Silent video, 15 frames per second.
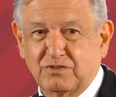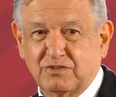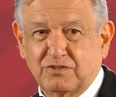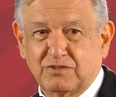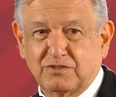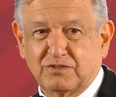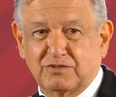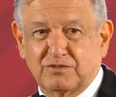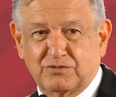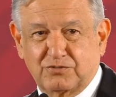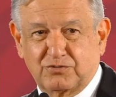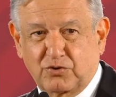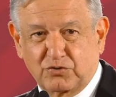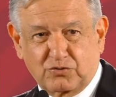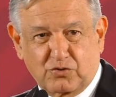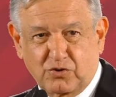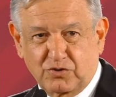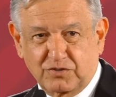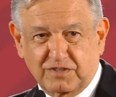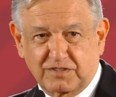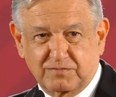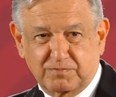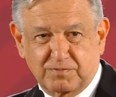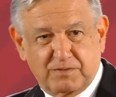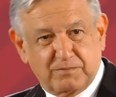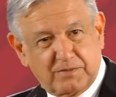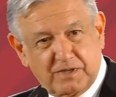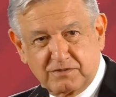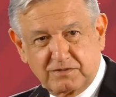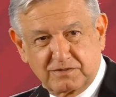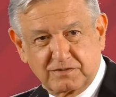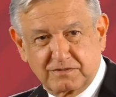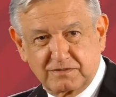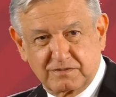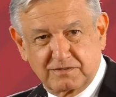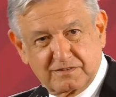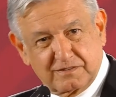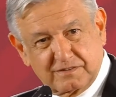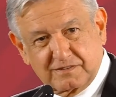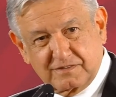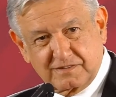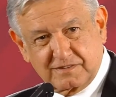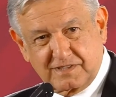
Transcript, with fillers: but depending on how this matter ends, two things.